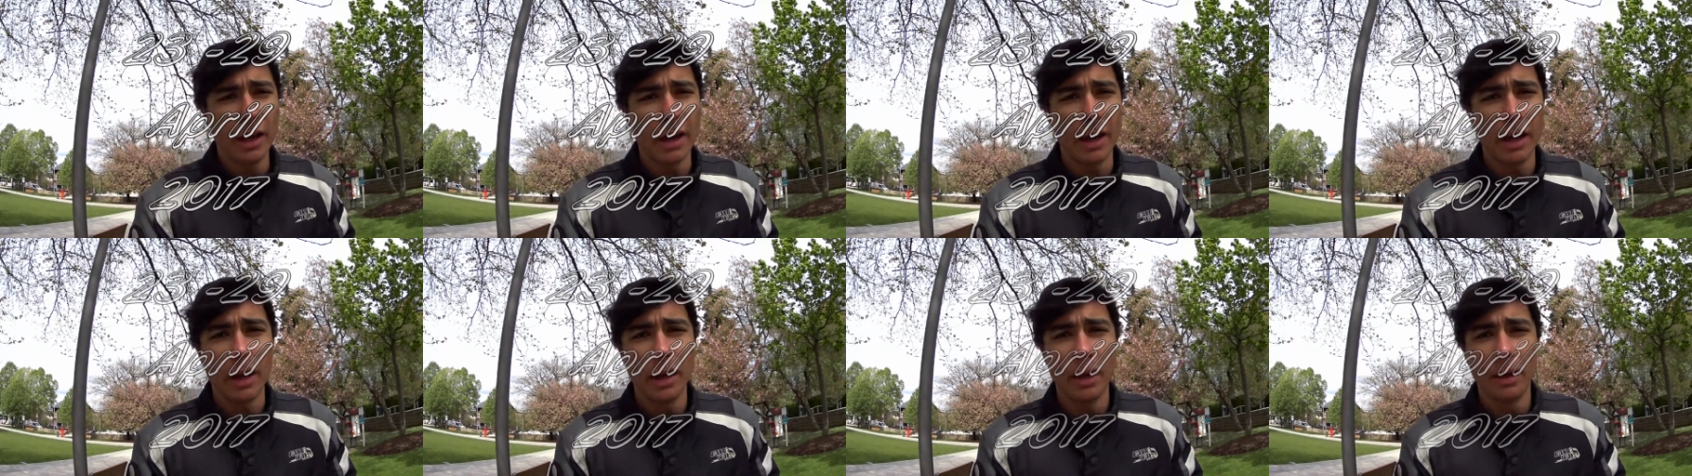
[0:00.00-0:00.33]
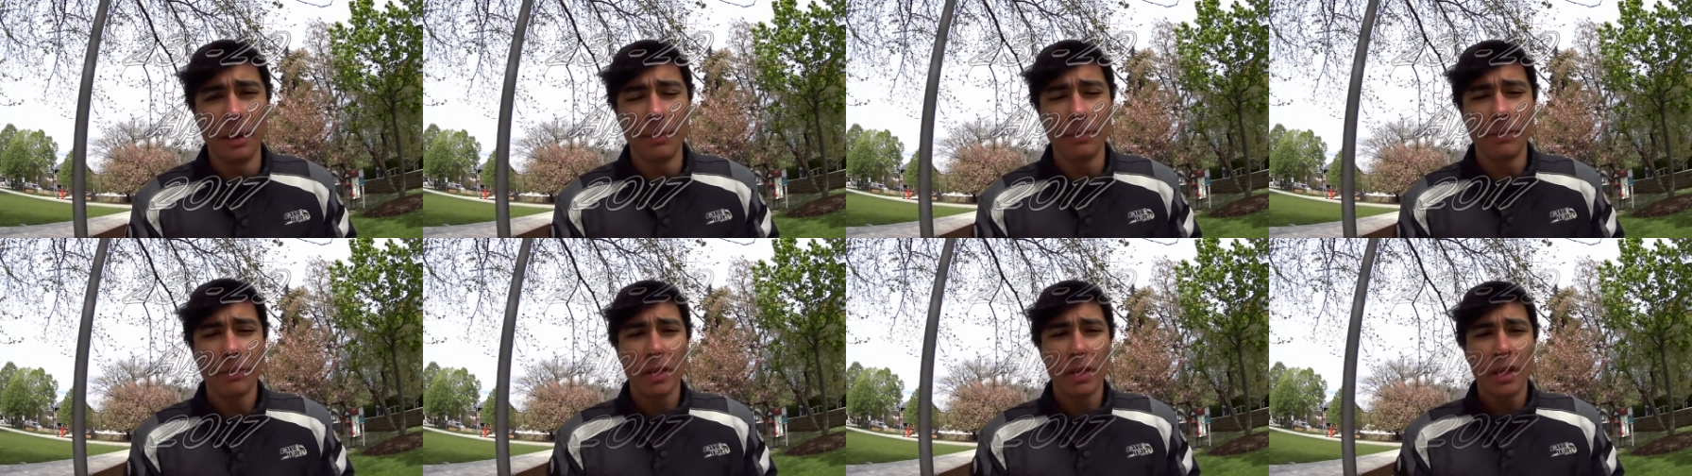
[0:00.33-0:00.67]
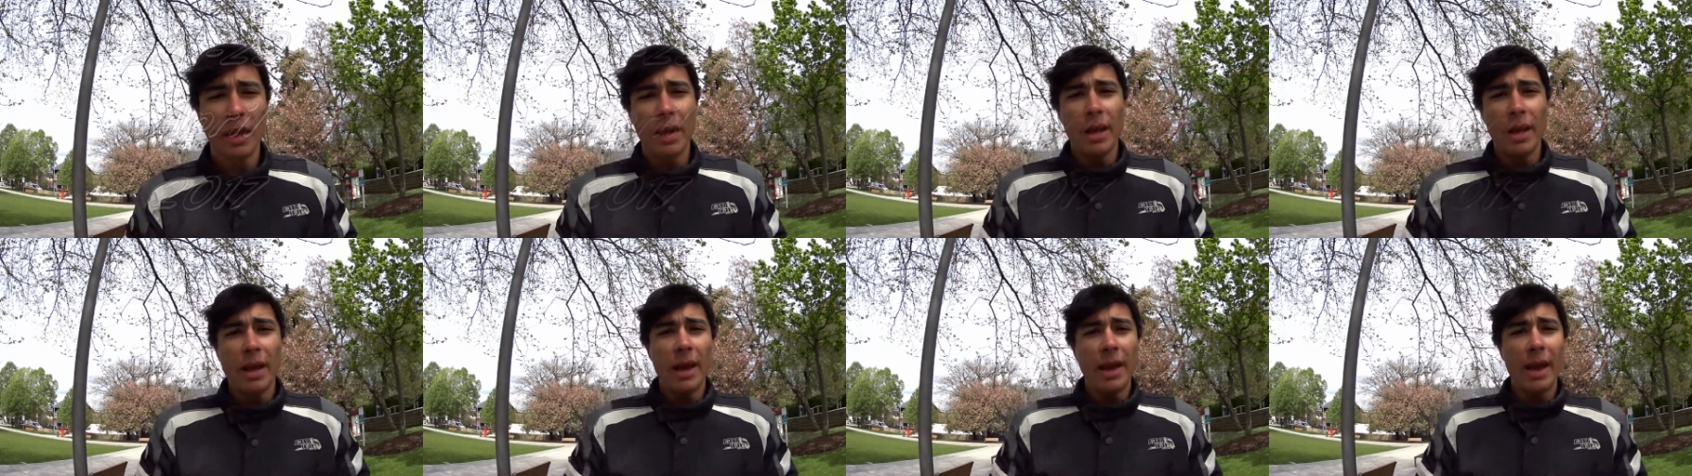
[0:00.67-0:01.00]
um,
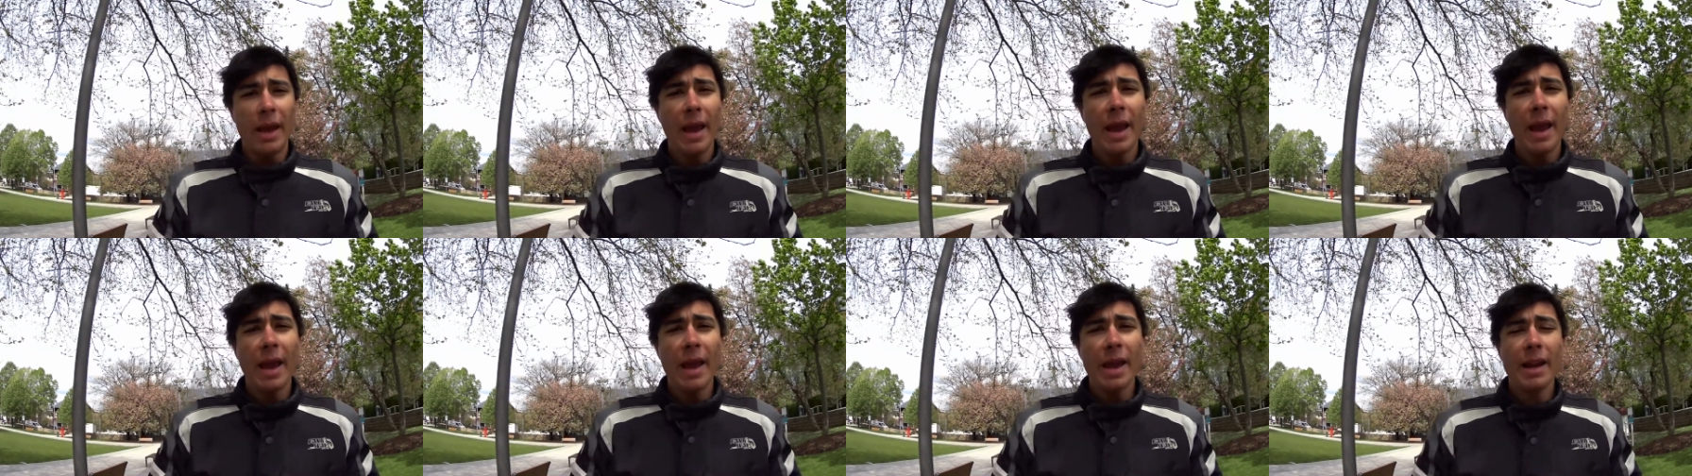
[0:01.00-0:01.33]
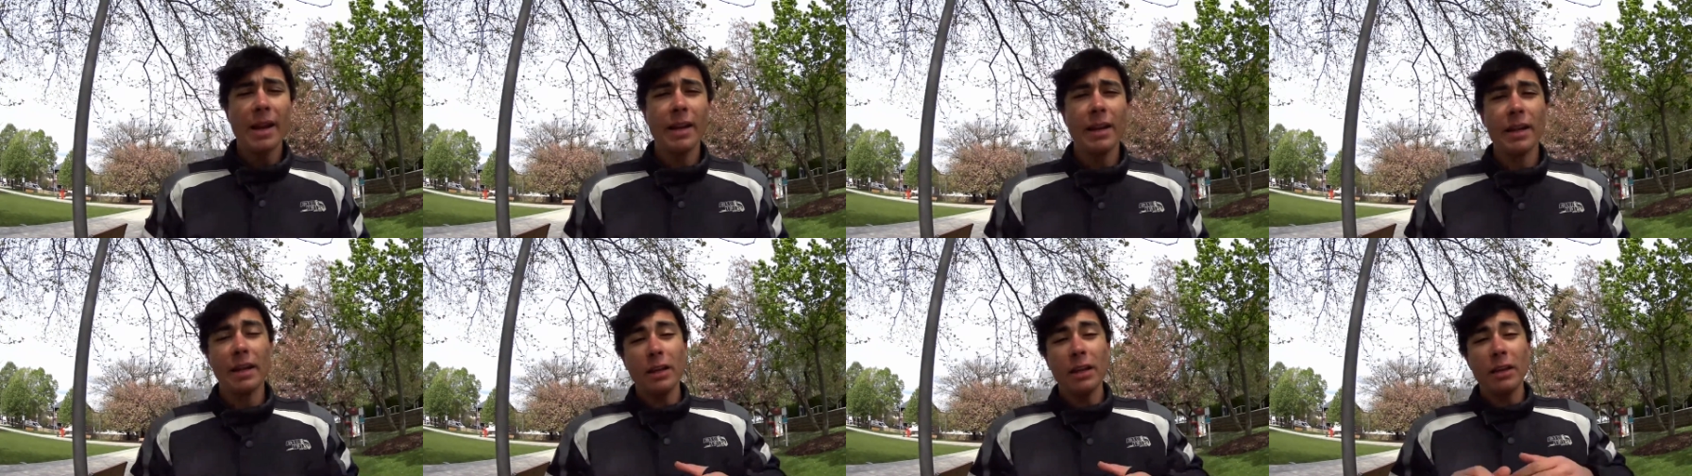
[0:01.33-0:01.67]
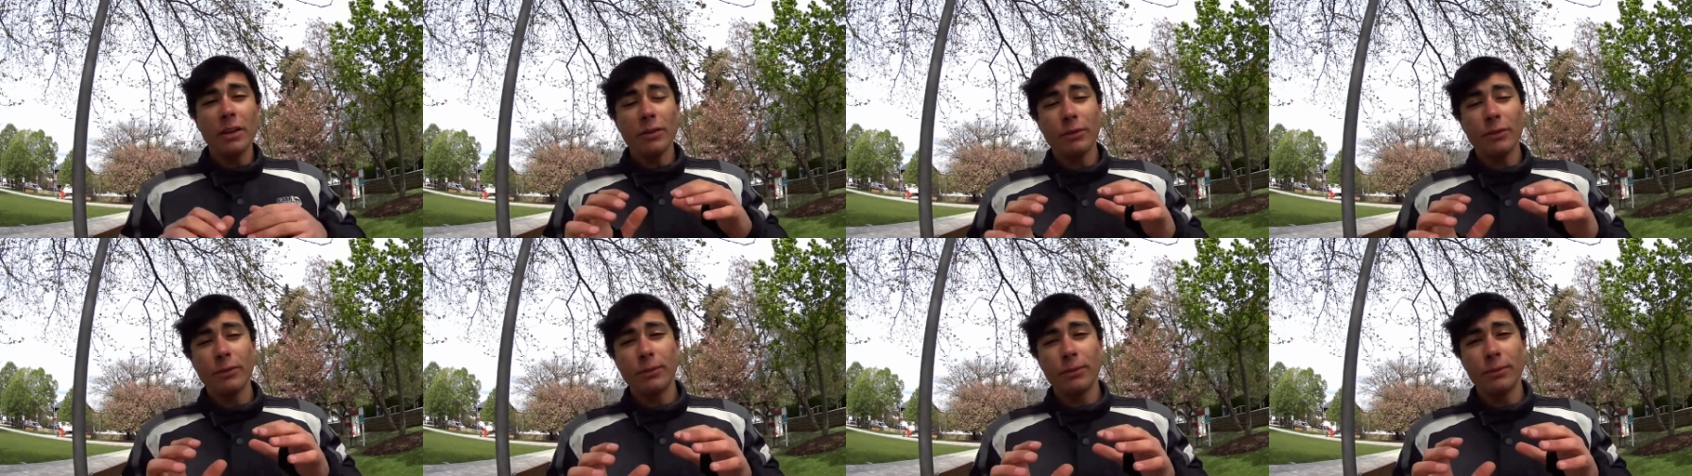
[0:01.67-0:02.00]
and
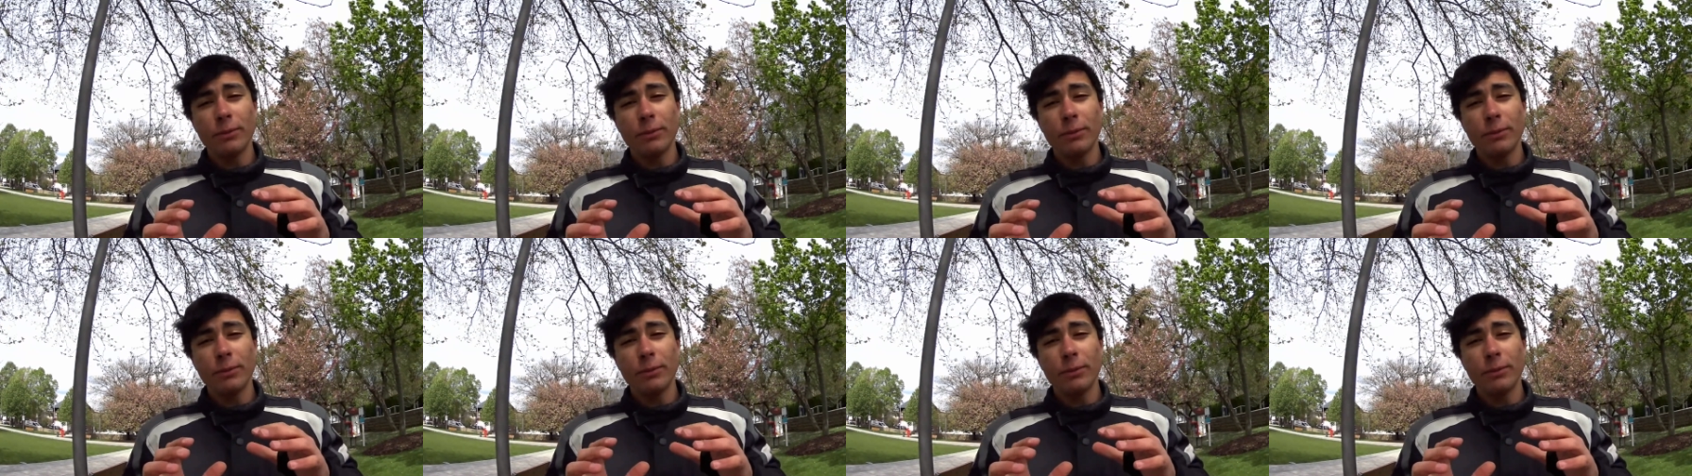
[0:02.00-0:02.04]
if